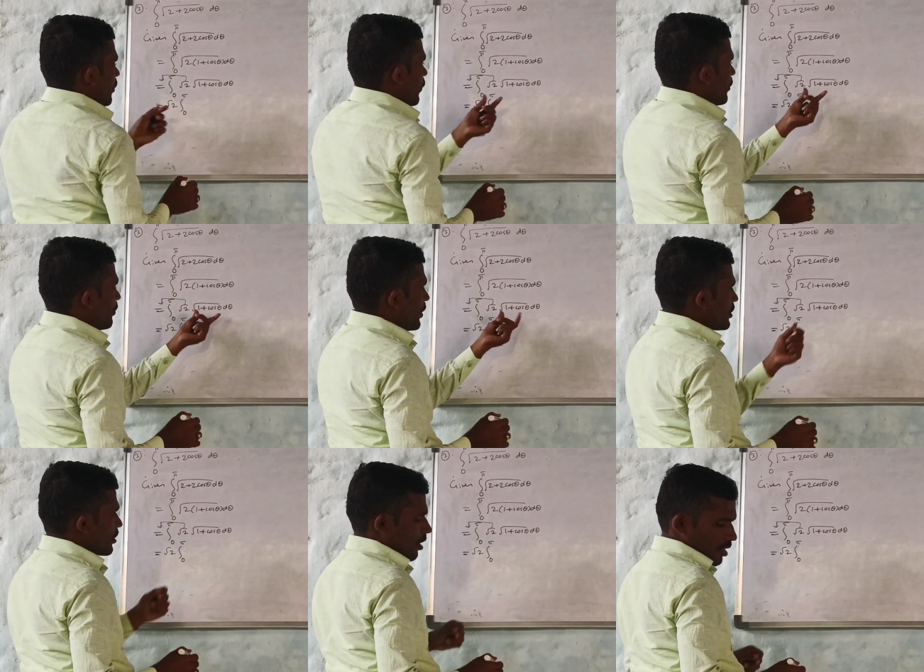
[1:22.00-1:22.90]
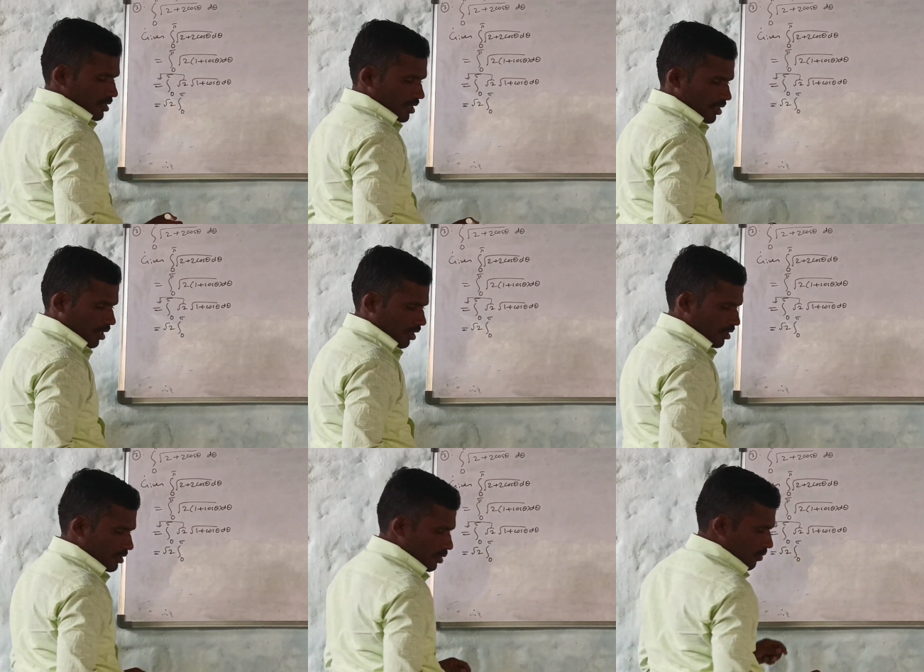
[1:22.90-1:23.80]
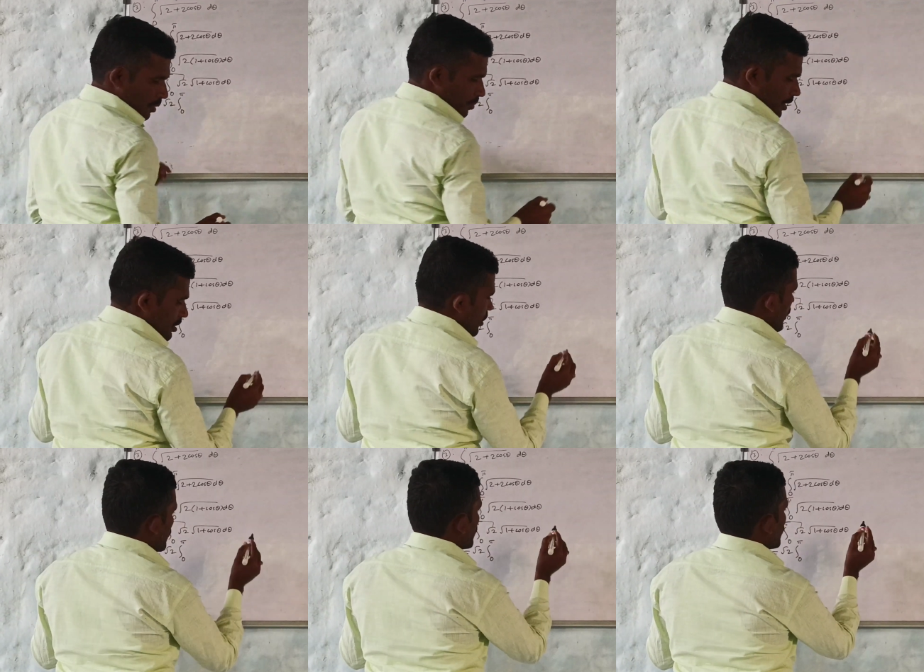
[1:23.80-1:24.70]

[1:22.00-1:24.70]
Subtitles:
and 1 plus cos theta. So 1 plus cos